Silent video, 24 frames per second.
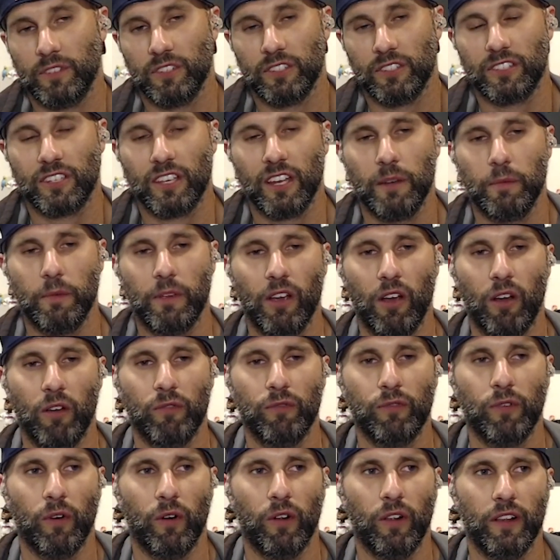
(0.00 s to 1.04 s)
just going to be
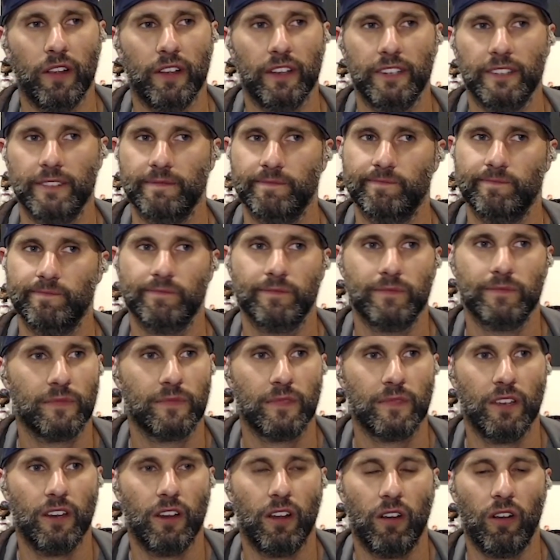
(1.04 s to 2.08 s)
hopeful, and
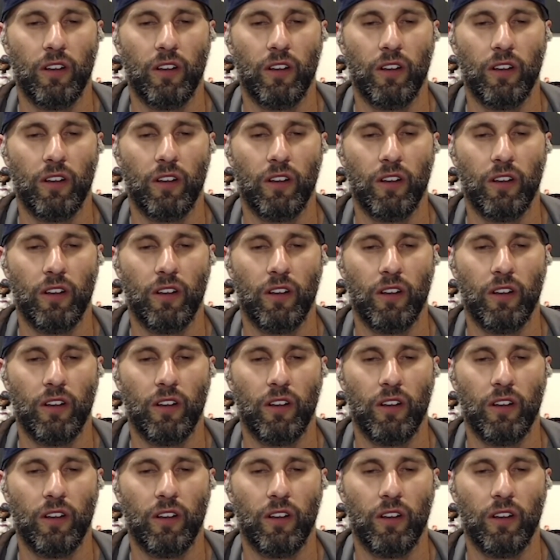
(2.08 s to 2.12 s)
he